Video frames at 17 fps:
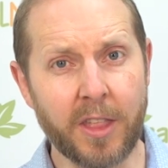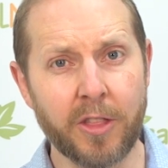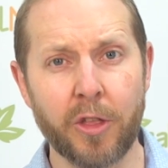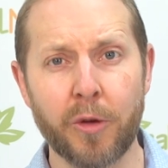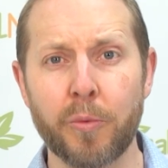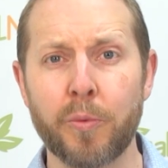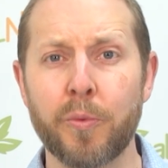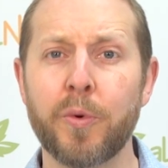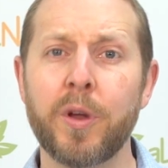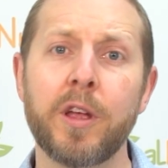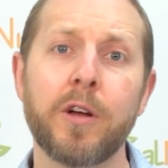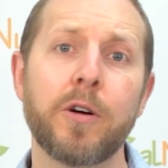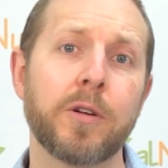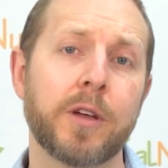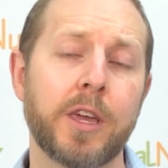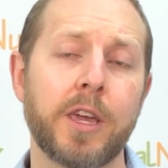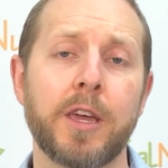The
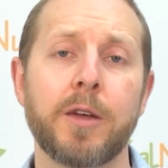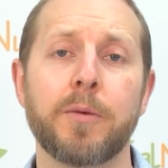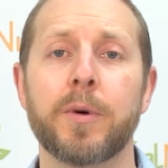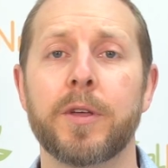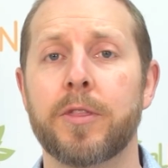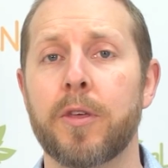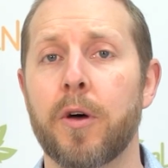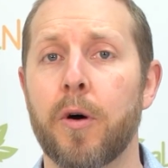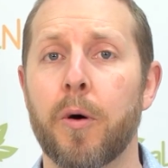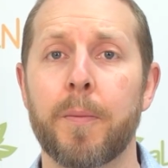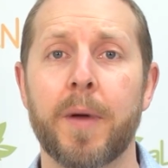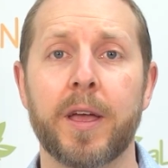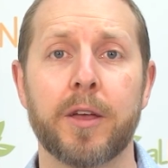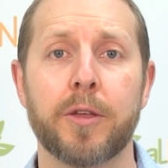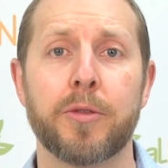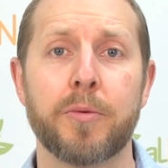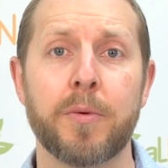real key with
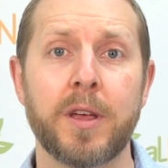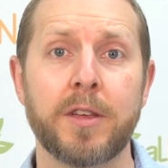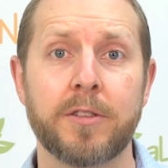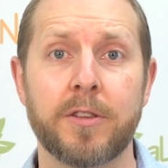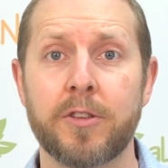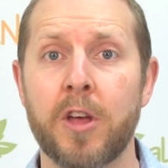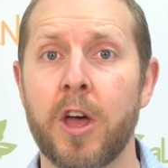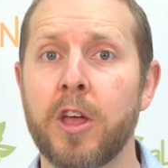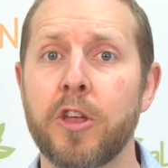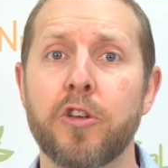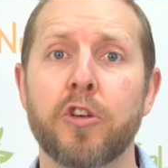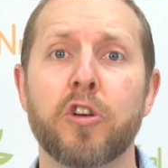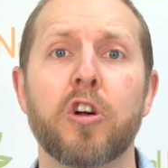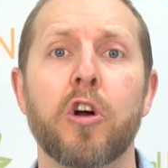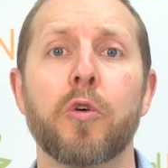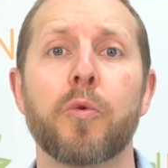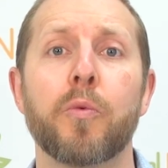omega-3s is you're
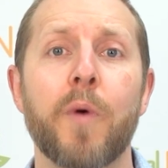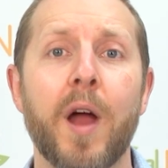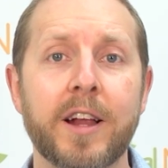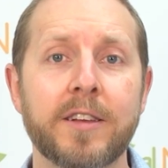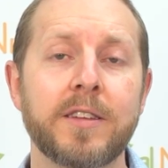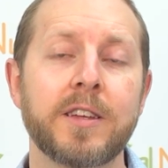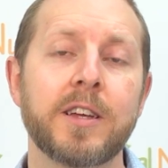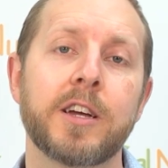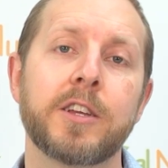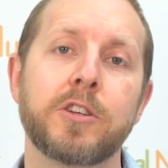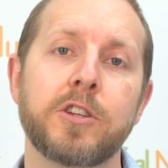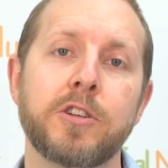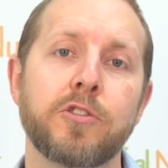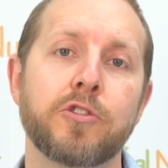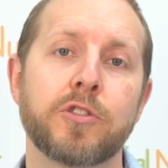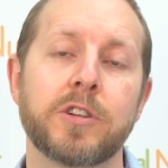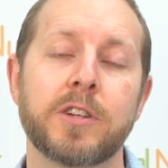correcting a
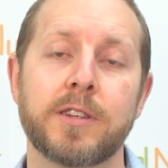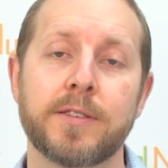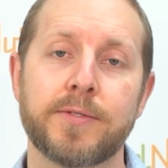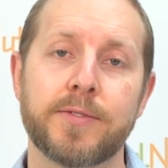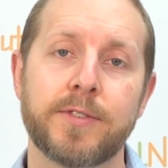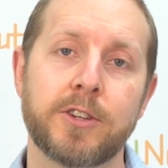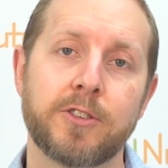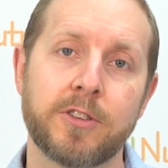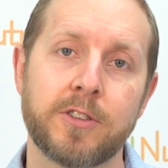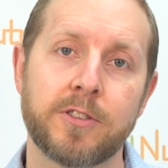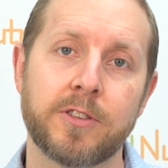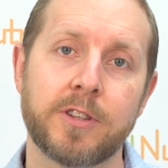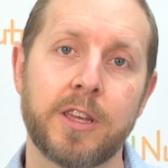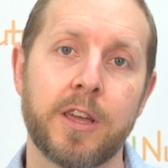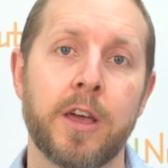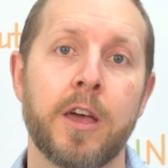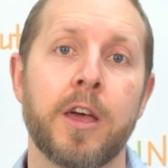nutrient
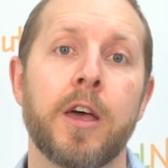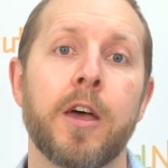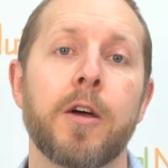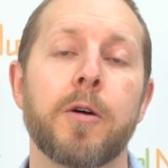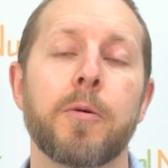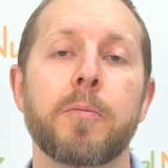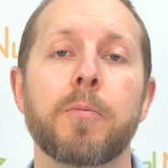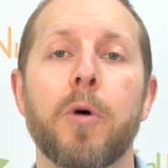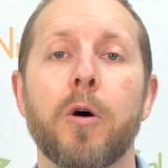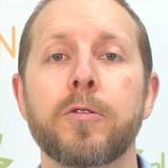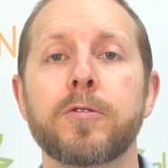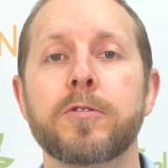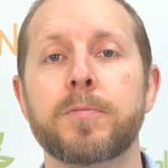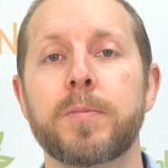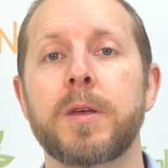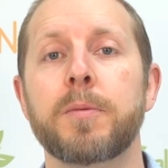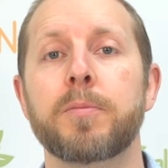deficiency.
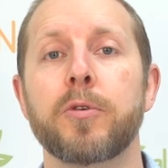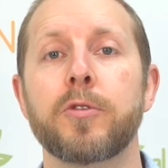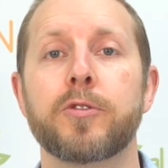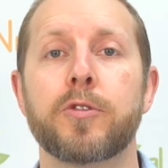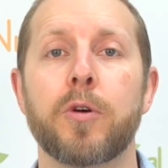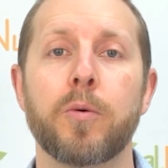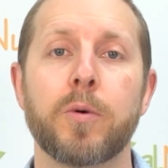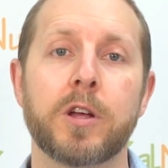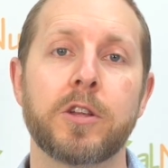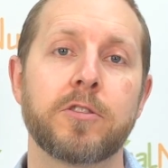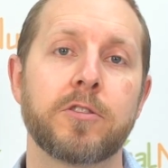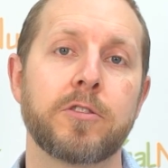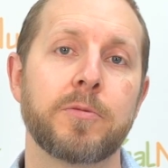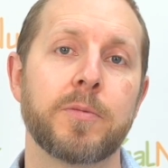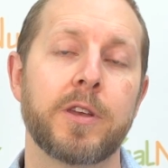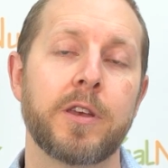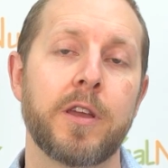Most people don't
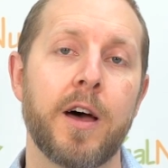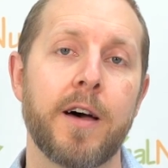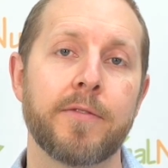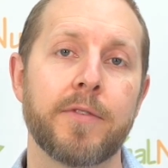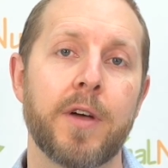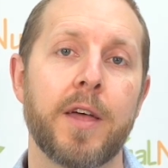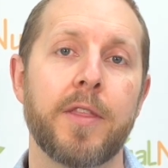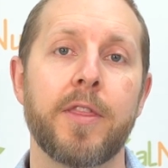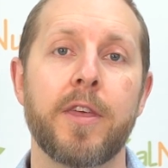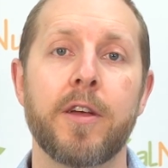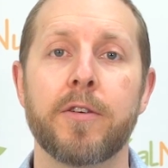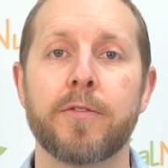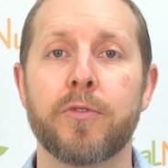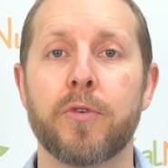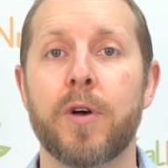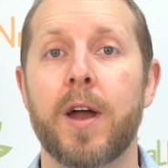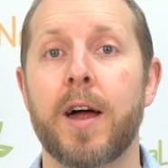consume enough and
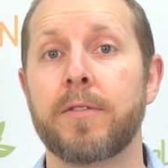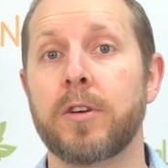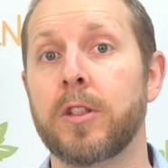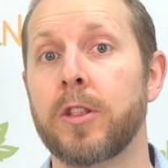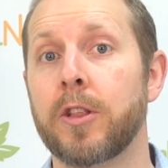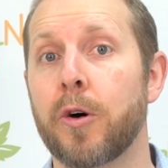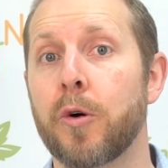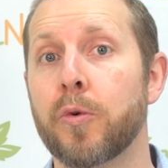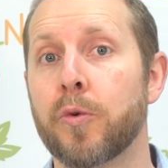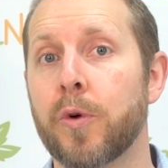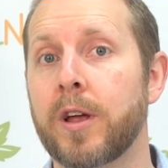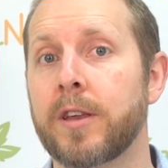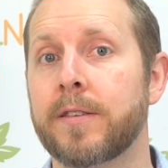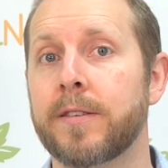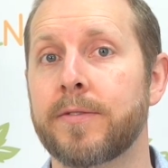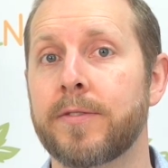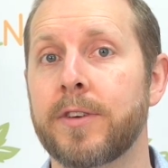therefore have a
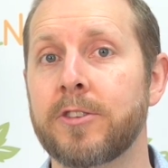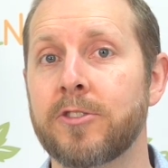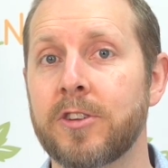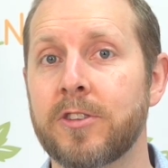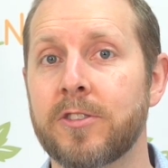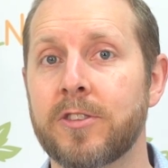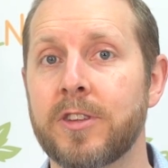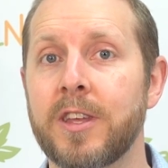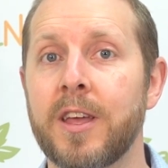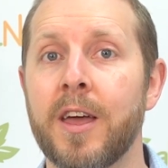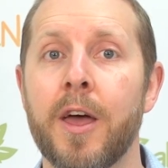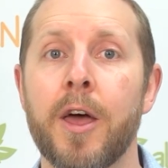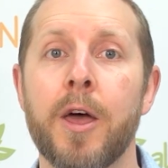low-grade deficiency,